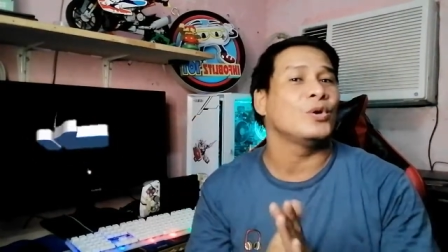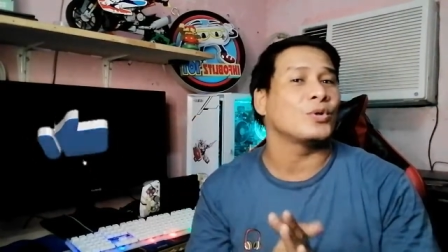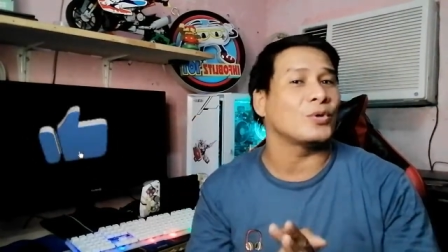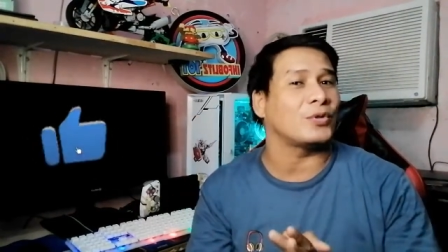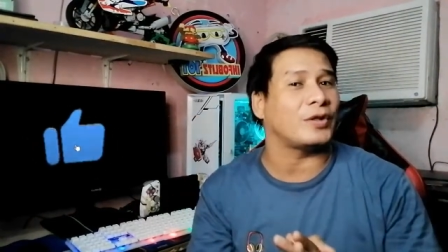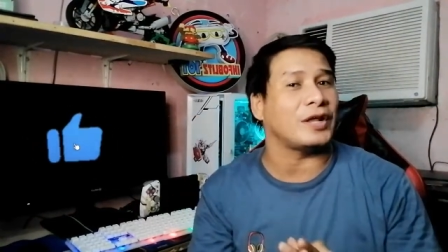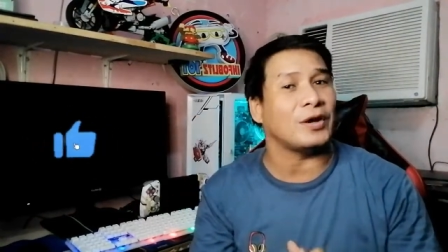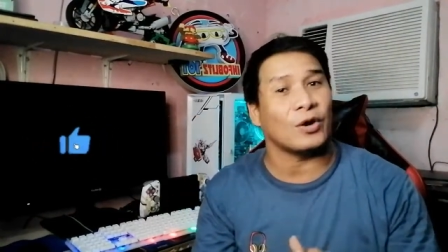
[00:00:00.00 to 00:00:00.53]

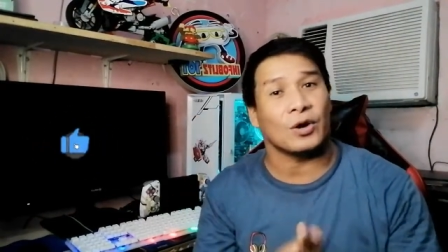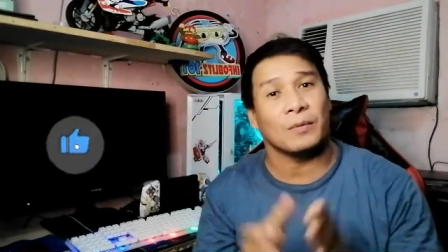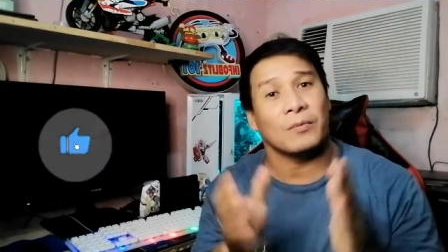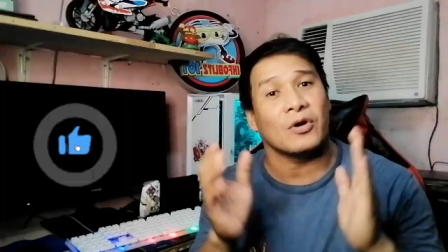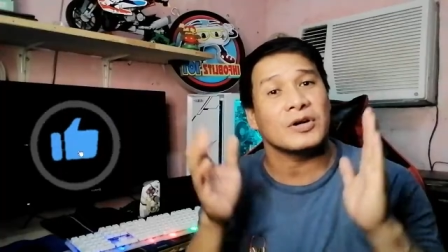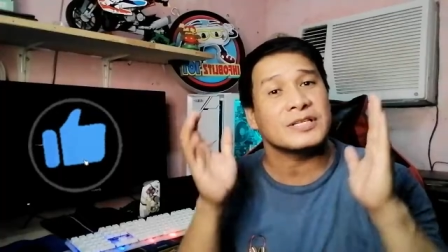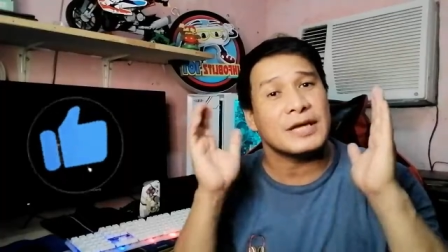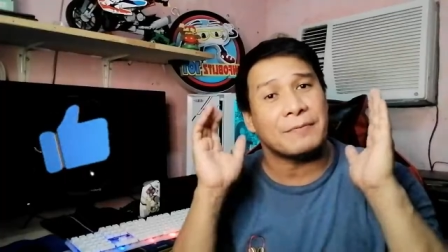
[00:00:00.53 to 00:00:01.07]
to three or
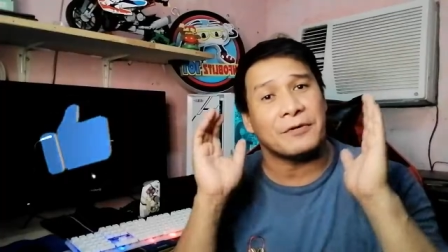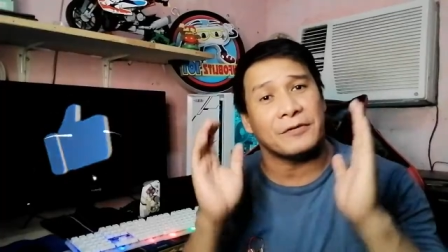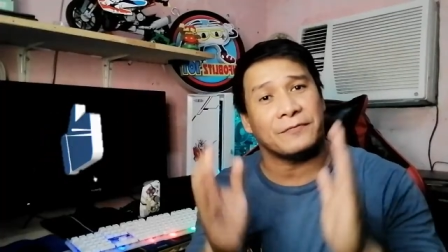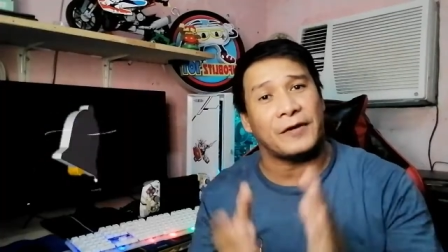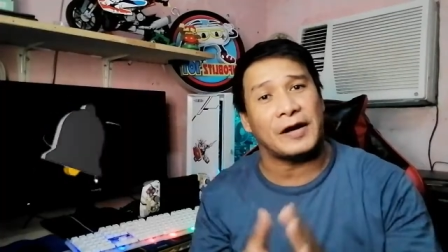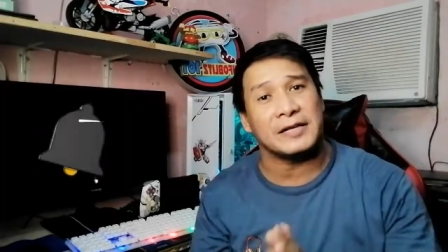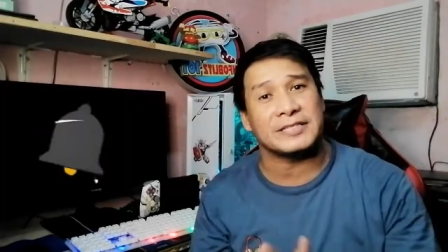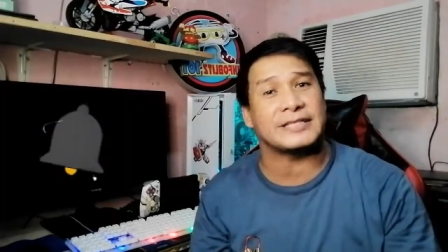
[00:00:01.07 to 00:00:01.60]
more separate
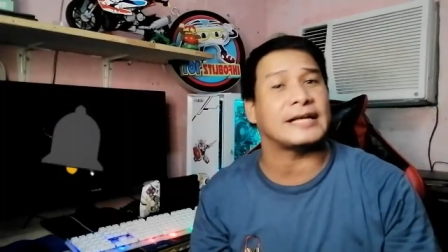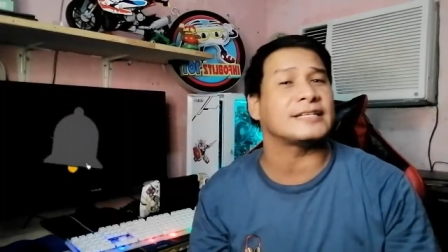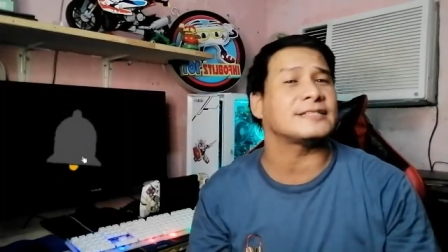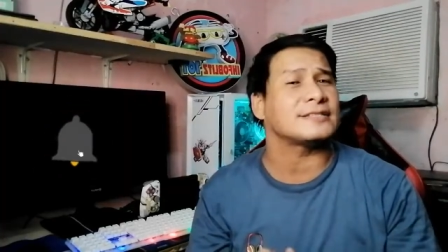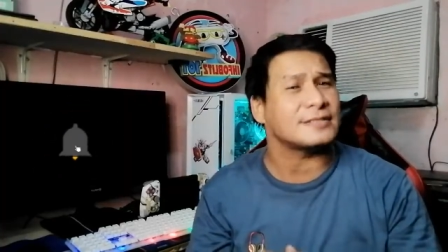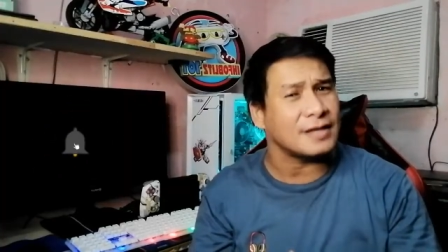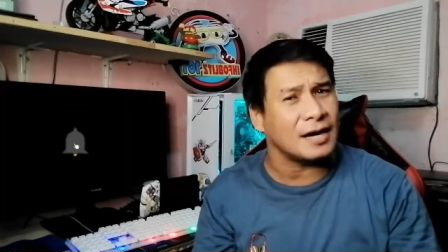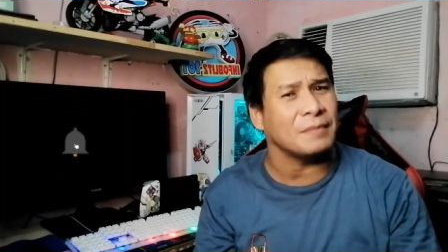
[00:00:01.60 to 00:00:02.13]
files that
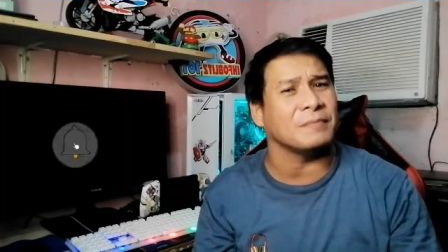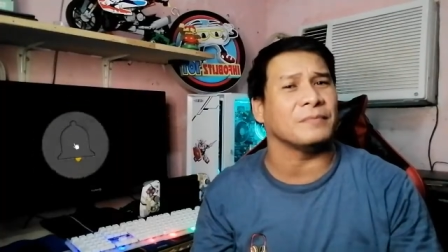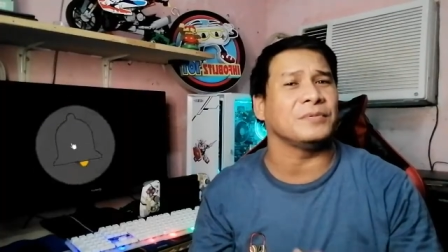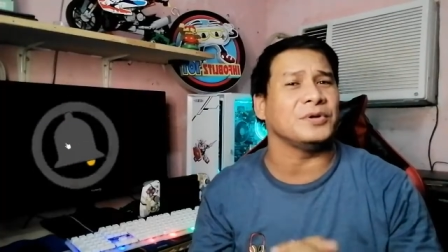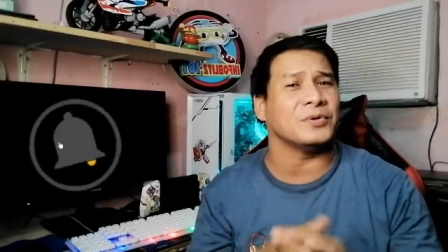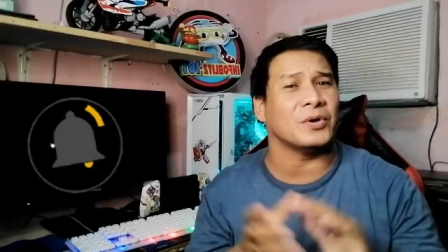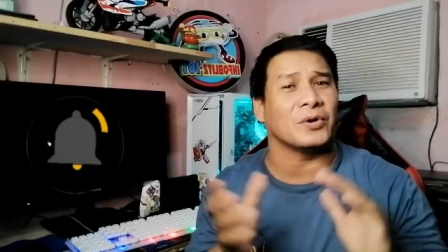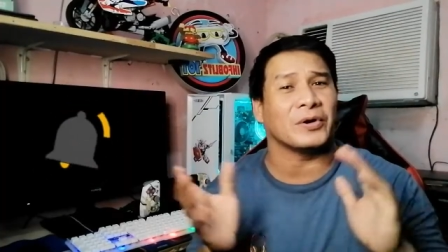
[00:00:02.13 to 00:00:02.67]
some
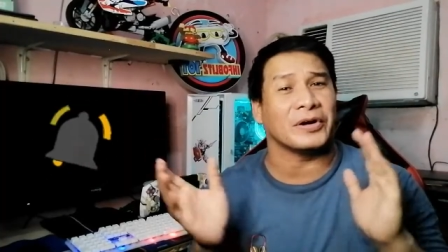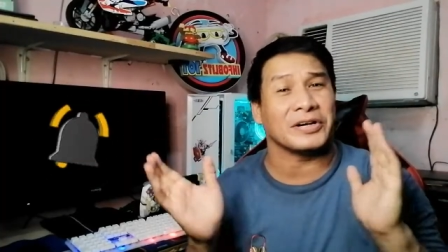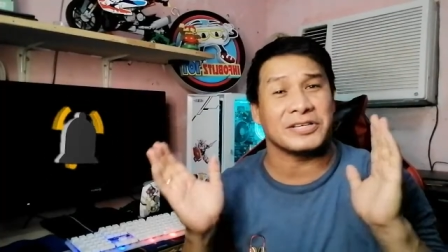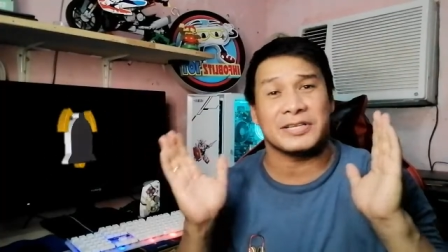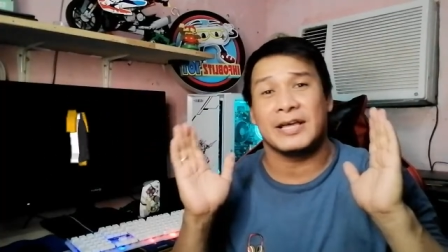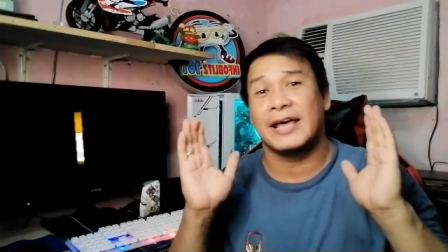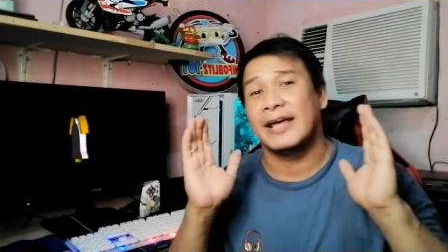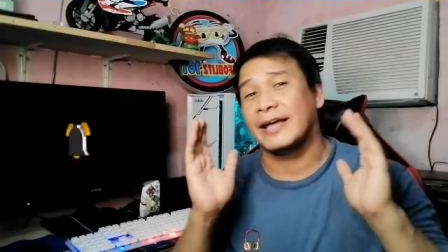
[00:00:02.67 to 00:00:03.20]
new
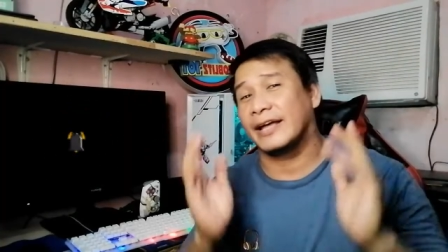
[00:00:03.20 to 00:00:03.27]
owners